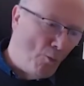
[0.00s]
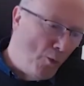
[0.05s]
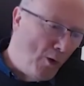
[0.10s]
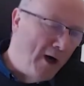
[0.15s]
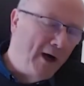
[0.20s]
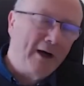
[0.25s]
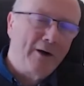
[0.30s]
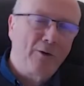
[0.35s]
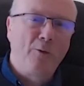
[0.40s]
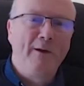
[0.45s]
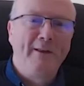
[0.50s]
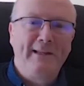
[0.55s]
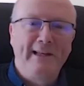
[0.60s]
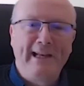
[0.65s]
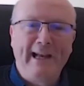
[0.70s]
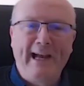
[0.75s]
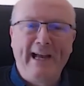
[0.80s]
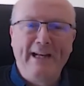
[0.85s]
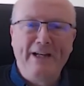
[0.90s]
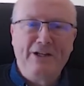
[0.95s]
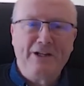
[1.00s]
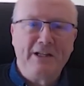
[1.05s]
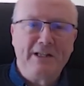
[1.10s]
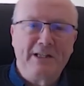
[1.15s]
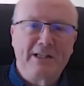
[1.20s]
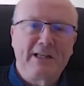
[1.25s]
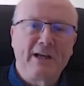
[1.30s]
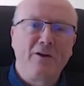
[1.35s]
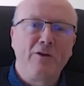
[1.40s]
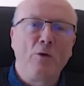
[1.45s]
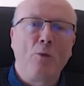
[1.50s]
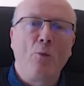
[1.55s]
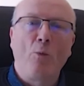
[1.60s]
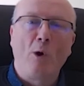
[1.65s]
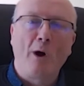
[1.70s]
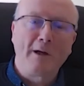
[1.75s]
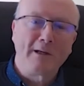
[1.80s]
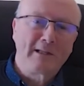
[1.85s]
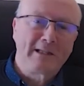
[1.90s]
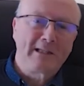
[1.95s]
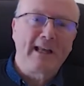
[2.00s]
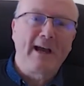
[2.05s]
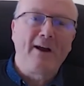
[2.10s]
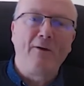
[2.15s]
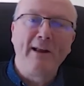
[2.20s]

work with the agents so that whilst